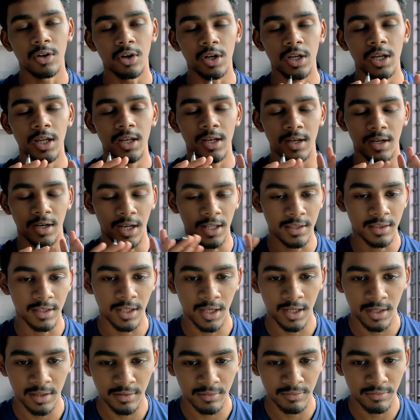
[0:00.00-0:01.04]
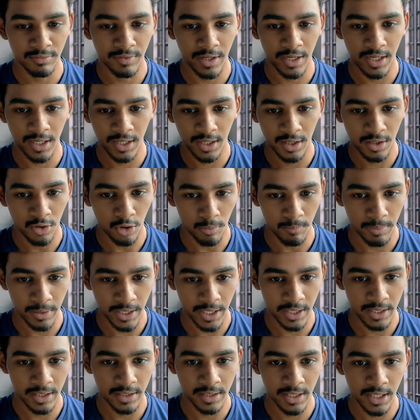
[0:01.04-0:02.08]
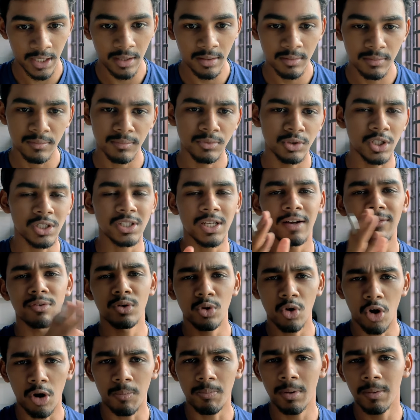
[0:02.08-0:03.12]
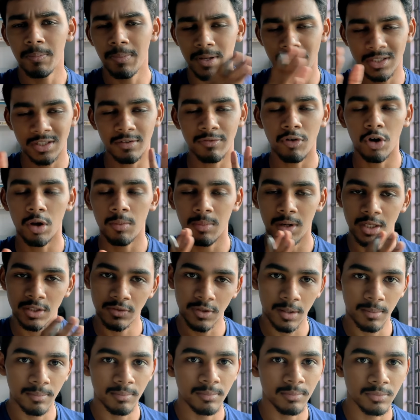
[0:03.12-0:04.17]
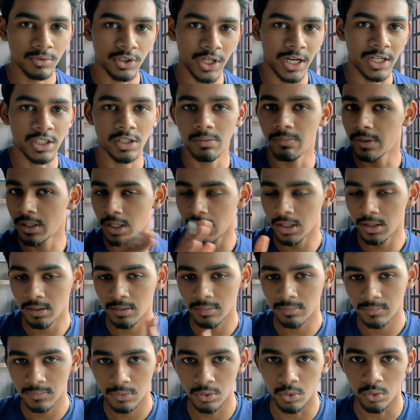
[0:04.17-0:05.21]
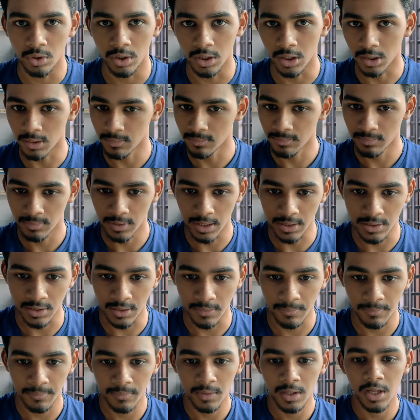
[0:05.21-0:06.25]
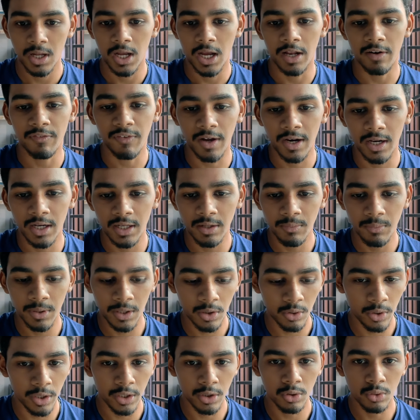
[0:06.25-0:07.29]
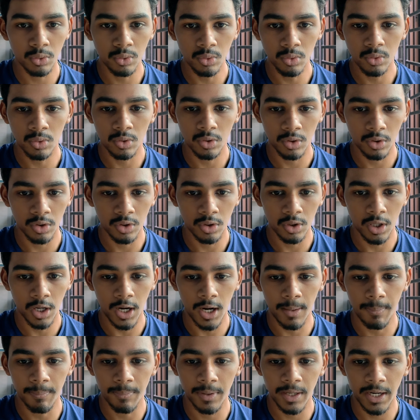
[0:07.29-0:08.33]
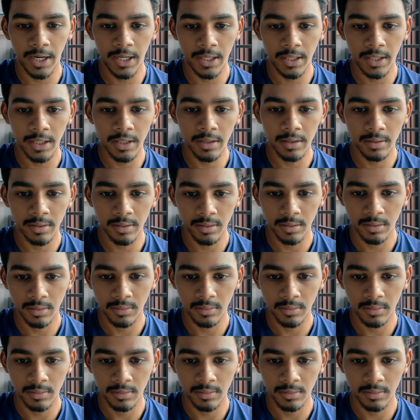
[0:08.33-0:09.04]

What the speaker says: Okay, nothing very complicated there. Just have to copy paste the formulas from ChatGPT to here. That's it. And finally, we are going to update it,